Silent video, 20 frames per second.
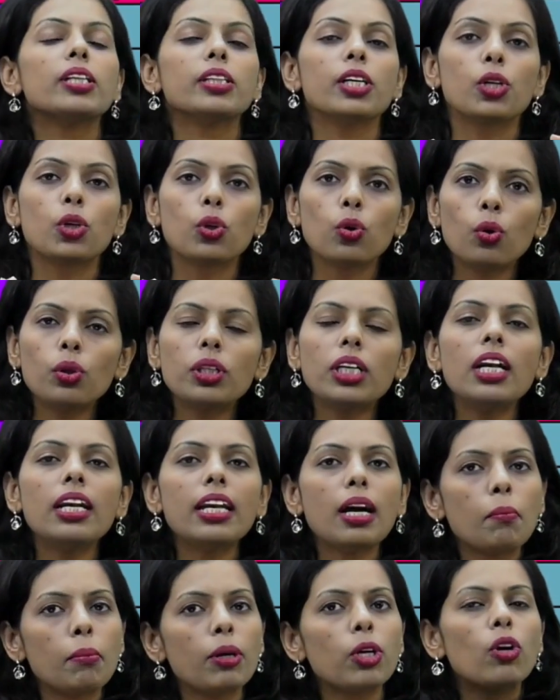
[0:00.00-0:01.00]
The
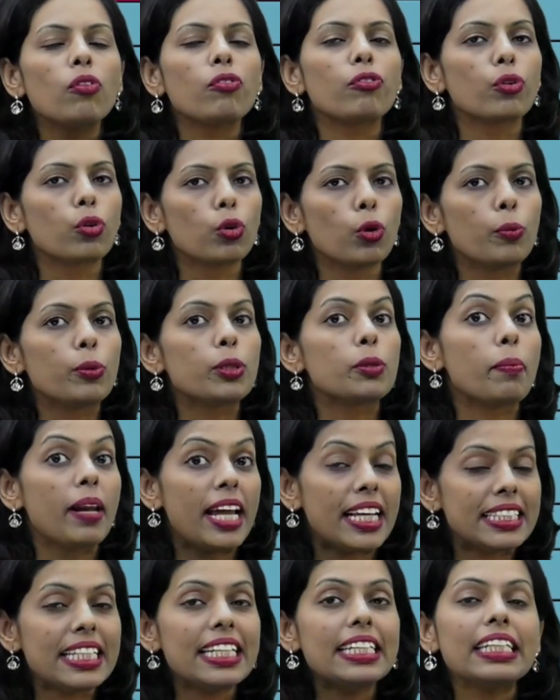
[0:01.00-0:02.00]
total number of groups
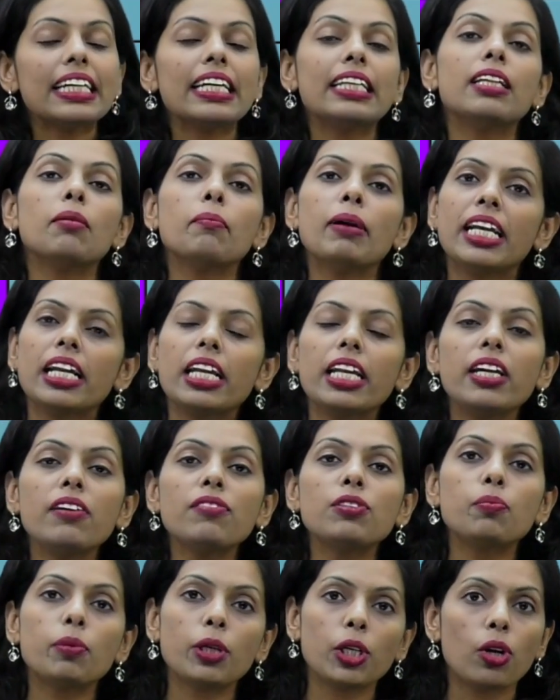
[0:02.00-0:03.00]
present in the
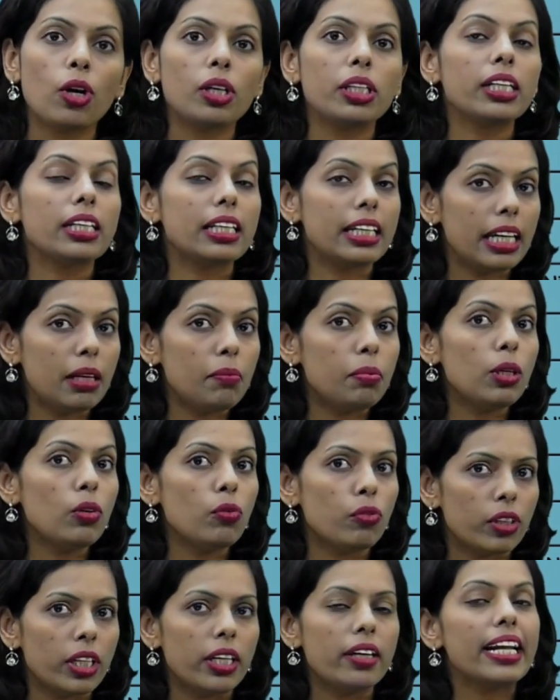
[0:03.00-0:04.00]
Mendeleev's periodic
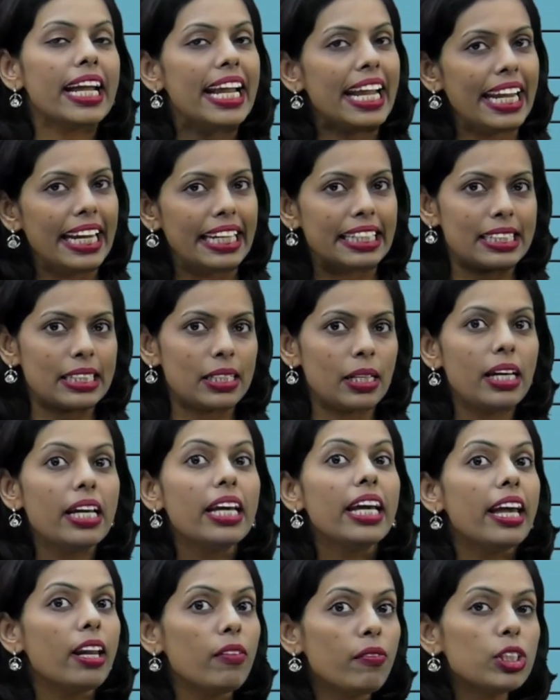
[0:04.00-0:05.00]
table were 8,
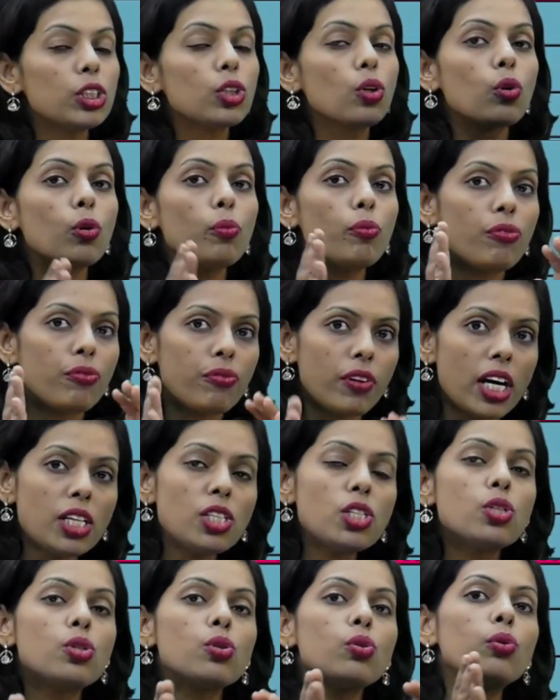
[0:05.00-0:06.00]
in which group
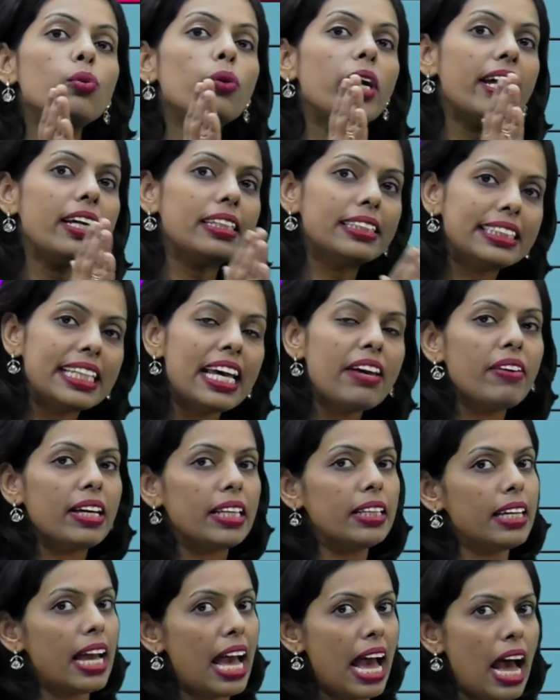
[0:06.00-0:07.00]
1st to
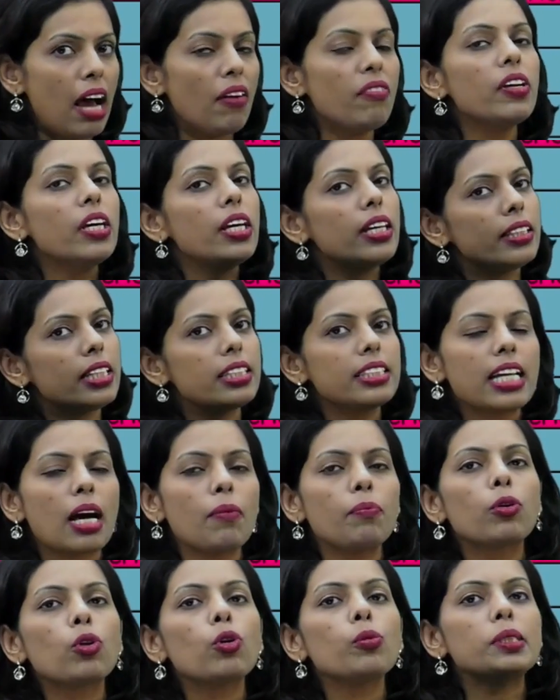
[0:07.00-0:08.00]
7th have the
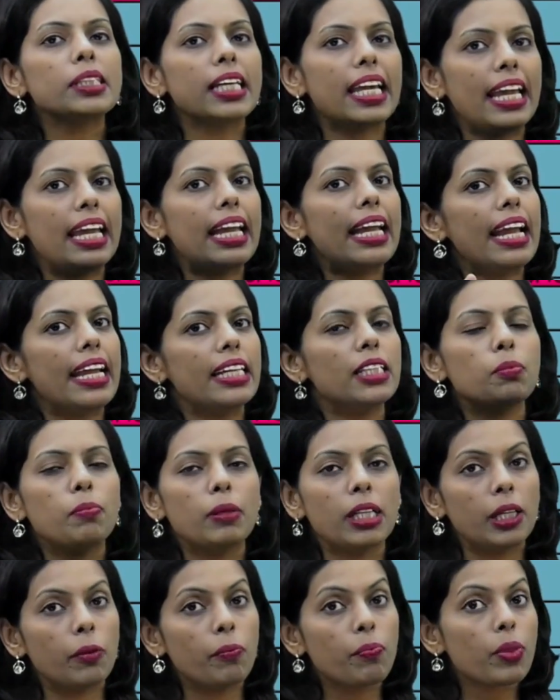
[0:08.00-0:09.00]
subgroups A and
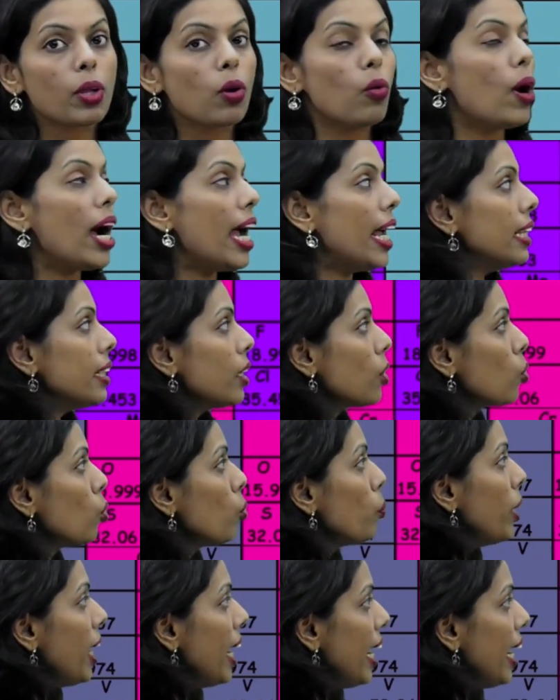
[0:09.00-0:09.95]
B, while the group